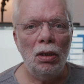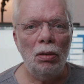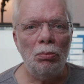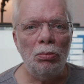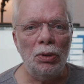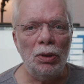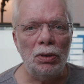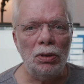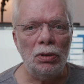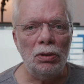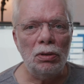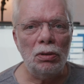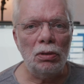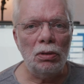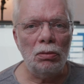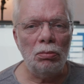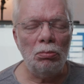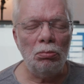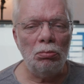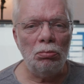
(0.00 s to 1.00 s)
but
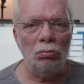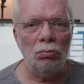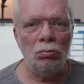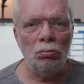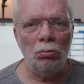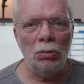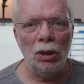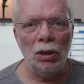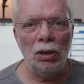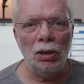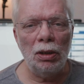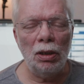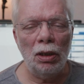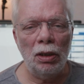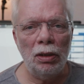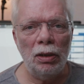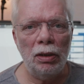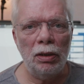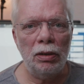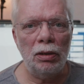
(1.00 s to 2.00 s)
mainly I
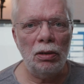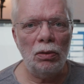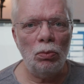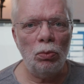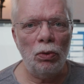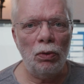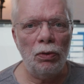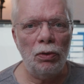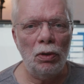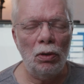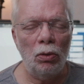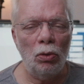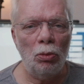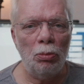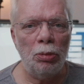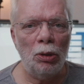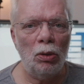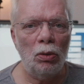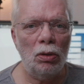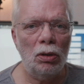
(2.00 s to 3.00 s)
added with the low
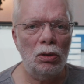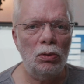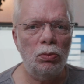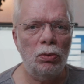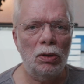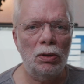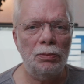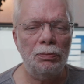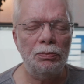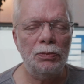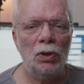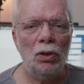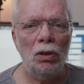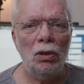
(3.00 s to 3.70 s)
powered one,